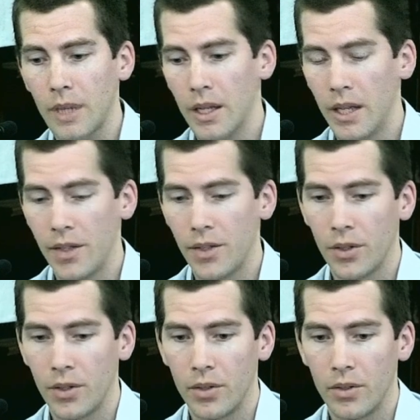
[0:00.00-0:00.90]
And
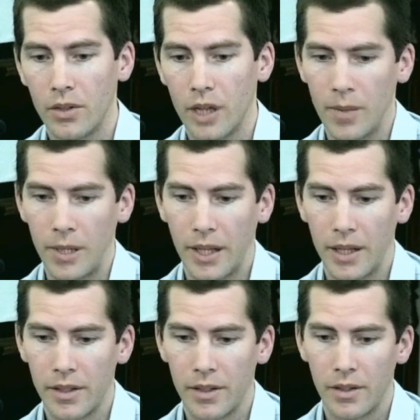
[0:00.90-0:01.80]
so, I mean,
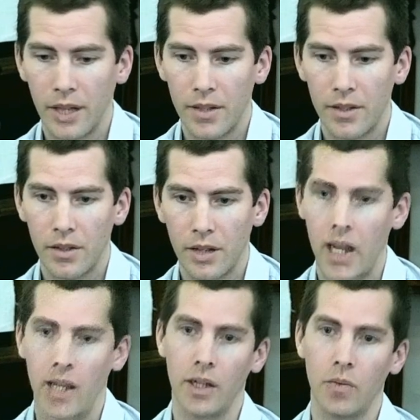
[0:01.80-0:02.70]
that's
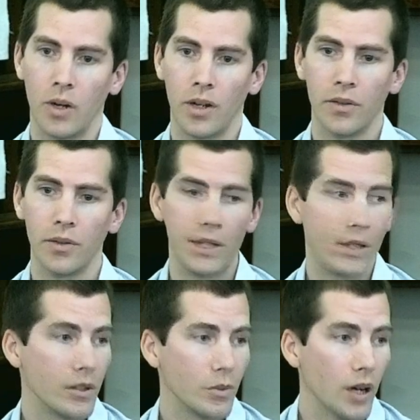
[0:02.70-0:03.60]
I think one of the
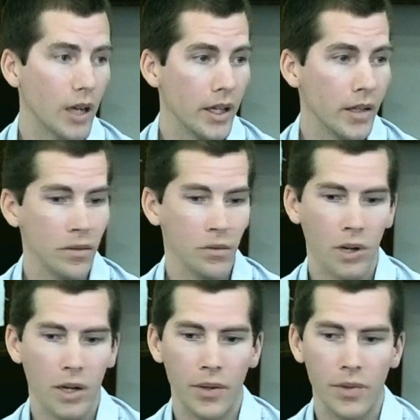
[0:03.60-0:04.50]
reasons why
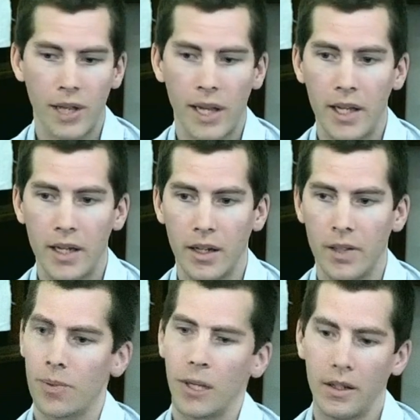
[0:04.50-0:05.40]
we've stayed, and
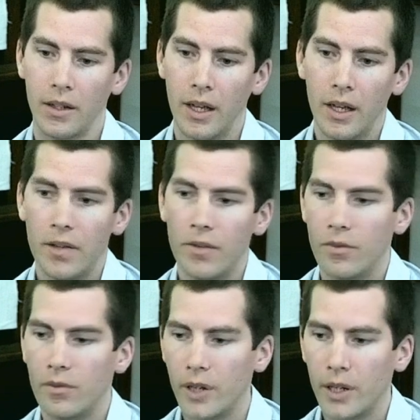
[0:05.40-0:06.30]
it's been
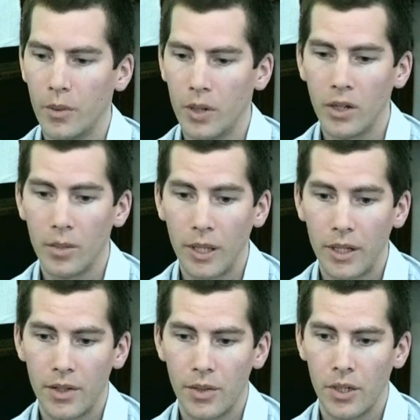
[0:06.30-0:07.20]
very
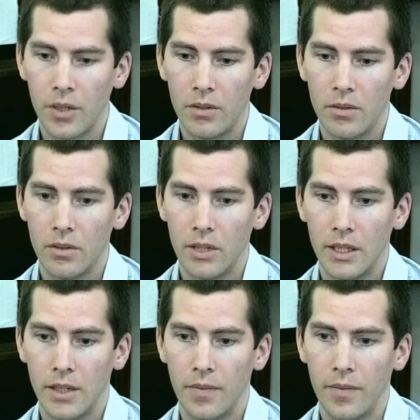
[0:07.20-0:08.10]
welcoming as well,
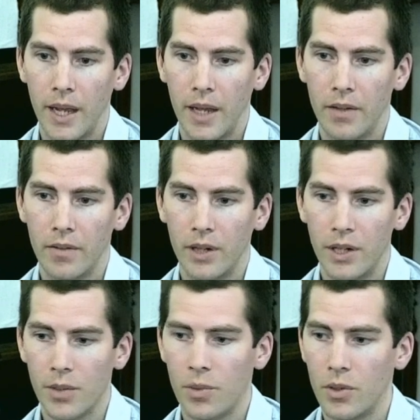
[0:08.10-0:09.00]
and
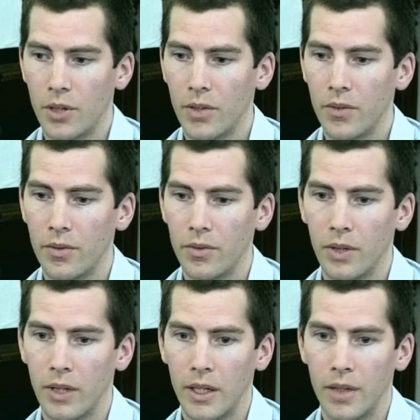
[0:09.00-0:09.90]
very supportive.
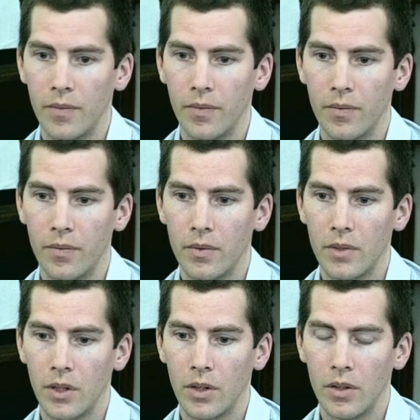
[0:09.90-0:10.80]
Mm.
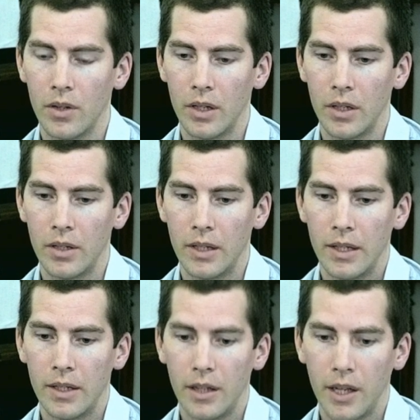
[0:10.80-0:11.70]
You know,
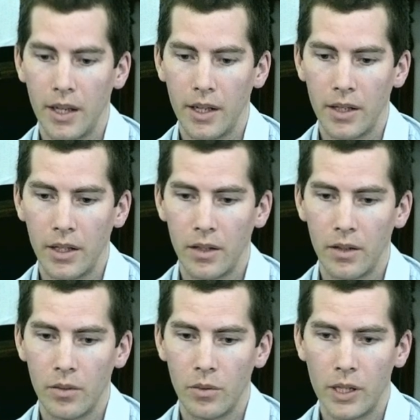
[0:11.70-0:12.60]
I
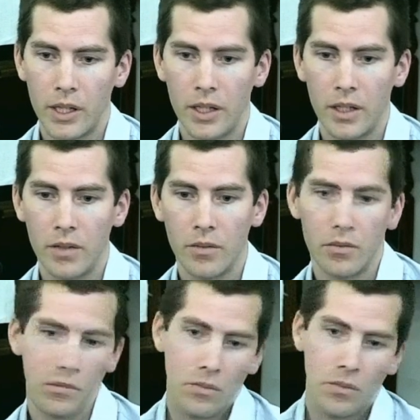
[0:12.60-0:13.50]
think we
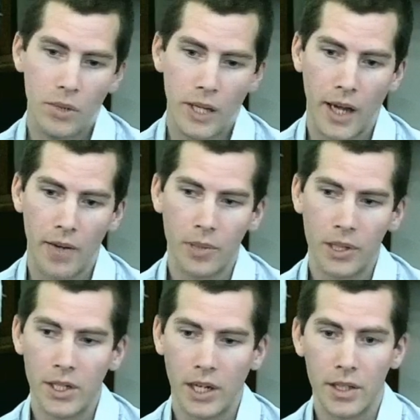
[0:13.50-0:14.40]
had a
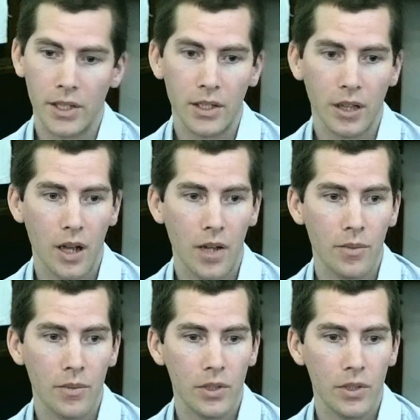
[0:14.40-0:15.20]
pretty challenging time